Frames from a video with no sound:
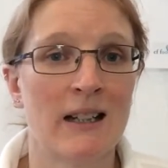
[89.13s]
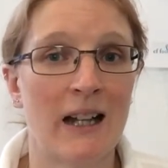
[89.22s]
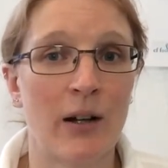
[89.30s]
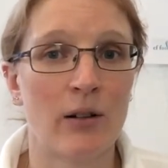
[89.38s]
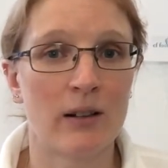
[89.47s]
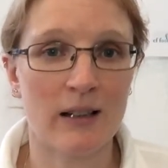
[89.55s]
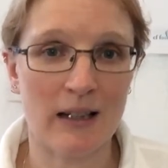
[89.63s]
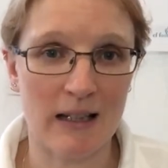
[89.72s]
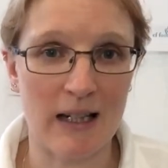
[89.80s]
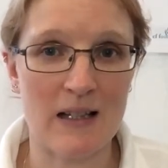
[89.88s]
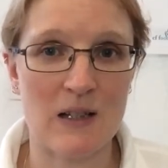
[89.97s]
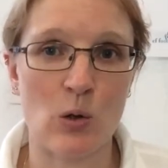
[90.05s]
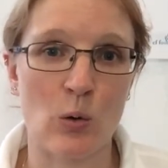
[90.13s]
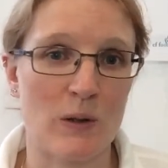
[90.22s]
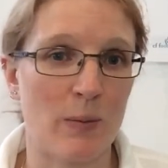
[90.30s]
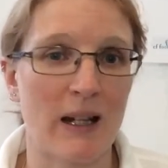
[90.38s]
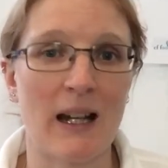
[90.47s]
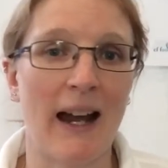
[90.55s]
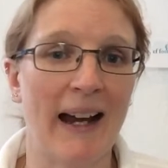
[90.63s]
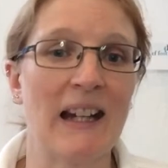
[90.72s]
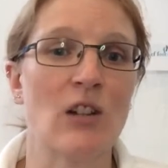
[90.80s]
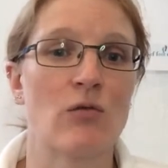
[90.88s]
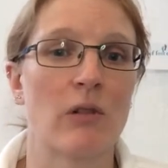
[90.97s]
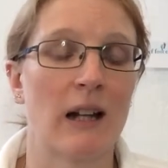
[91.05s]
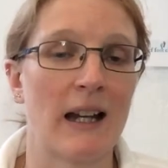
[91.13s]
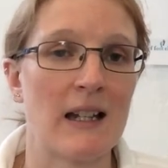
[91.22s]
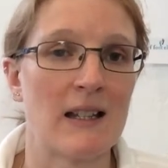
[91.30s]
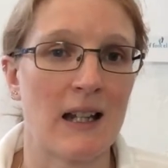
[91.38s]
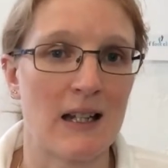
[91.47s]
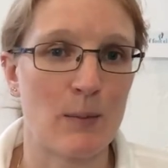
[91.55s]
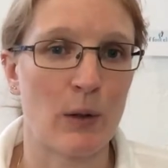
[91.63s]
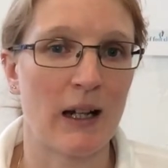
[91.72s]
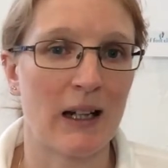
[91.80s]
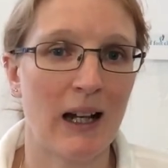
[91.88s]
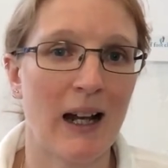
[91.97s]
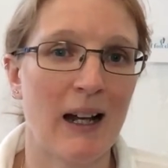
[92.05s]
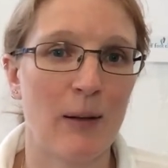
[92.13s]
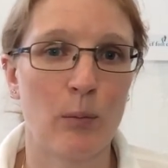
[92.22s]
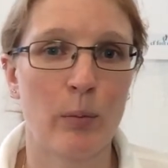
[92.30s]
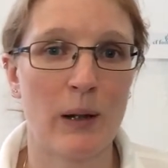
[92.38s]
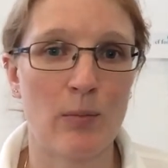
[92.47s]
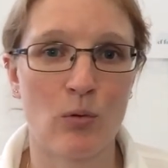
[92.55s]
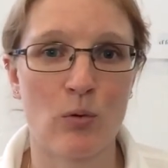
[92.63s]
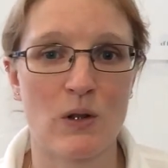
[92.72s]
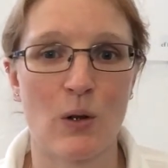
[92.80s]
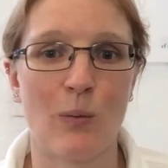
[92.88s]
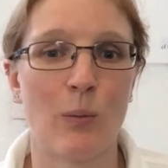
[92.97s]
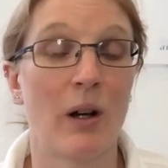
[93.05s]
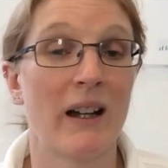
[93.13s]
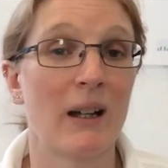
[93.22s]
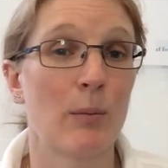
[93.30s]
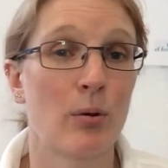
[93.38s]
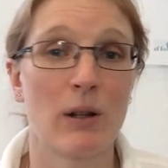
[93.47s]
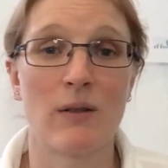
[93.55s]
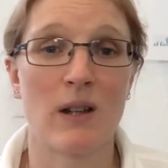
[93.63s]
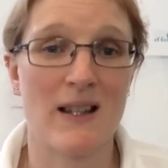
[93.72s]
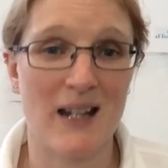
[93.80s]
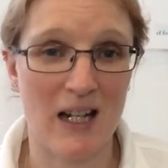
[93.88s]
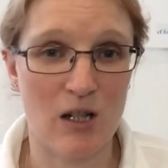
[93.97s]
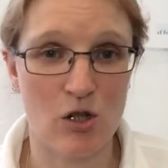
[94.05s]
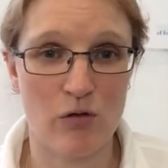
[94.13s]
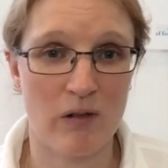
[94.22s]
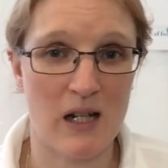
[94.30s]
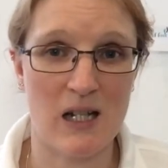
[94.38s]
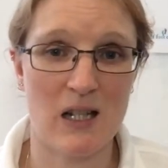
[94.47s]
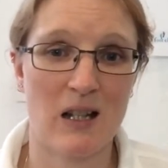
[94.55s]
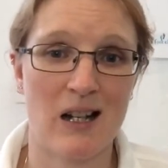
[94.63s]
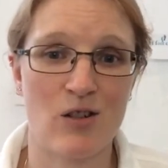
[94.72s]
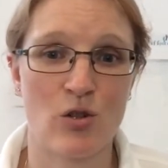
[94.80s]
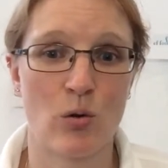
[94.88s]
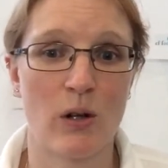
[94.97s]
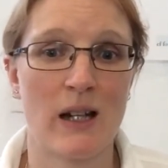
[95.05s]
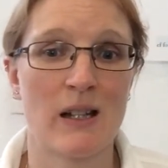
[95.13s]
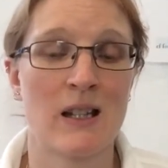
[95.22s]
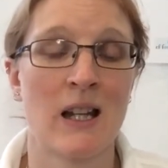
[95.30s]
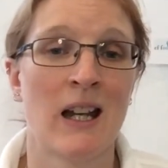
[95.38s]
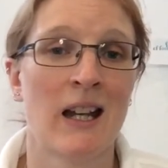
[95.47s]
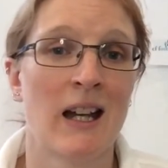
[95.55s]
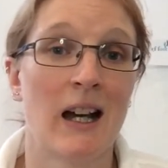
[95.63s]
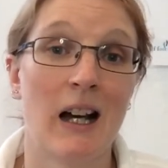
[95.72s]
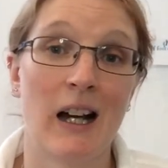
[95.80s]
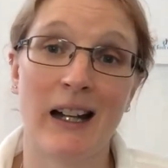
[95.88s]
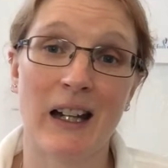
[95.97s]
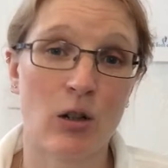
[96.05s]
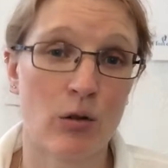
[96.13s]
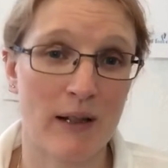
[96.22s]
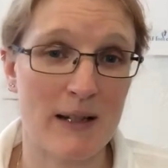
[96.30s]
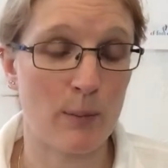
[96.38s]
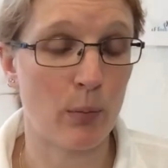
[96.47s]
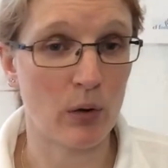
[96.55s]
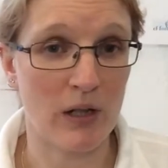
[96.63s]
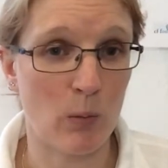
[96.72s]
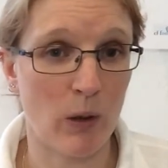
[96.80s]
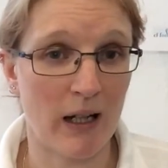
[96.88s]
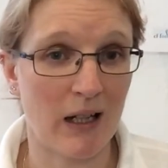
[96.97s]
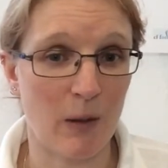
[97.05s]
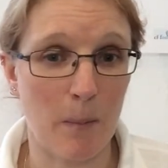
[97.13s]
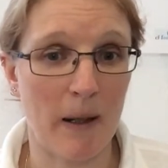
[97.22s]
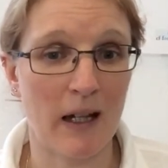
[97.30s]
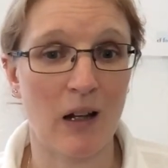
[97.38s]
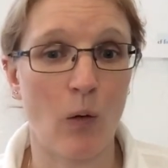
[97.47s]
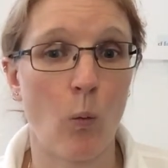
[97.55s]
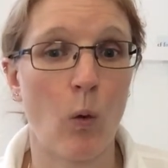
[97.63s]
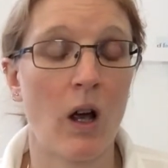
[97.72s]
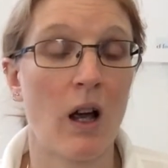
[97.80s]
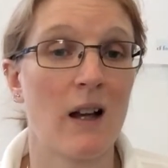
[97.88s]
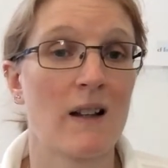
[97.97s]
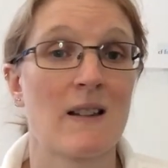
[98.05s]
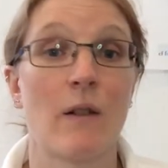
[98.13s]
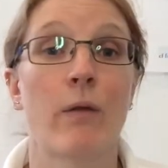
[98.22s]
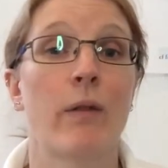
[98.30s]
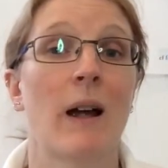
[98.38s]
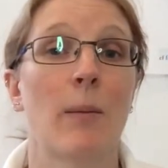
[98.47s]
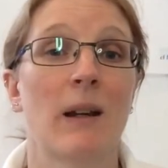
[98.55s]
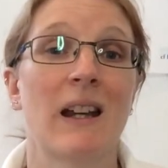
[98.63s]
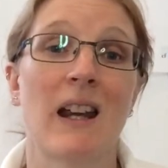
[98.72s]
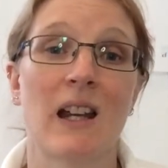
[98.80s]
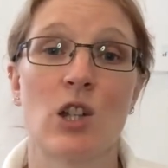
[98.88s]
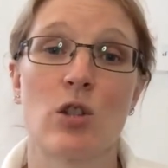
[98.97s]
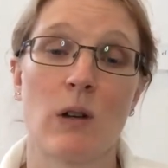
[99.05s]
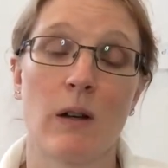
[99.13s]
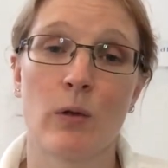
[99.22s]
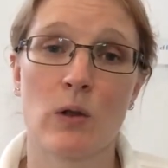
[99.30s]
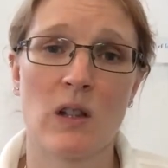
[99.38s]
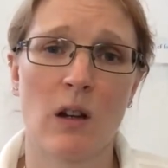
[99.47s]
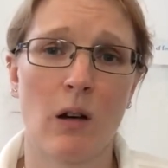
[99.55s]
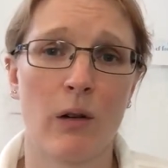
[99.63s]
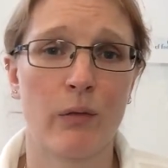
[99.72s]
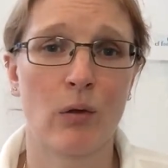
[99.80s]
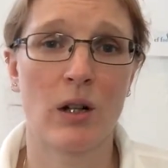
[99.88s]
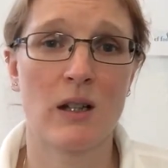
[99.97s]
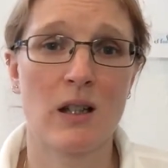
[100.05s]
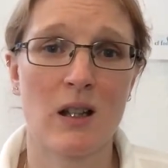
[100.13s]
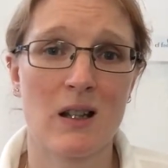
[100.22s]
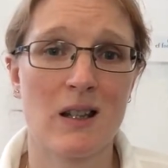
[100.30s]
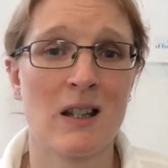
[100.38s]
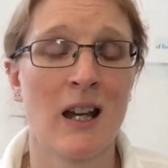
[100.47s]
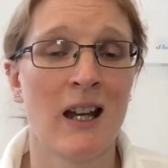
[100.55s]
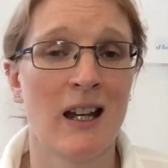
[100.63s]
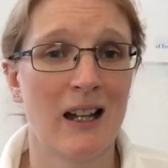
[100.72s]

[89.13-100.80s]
Now, it is thought to be age related, but it can be brought on by previous injury to that joint. Increased body weight can make it worse. A family history of osteoarthritis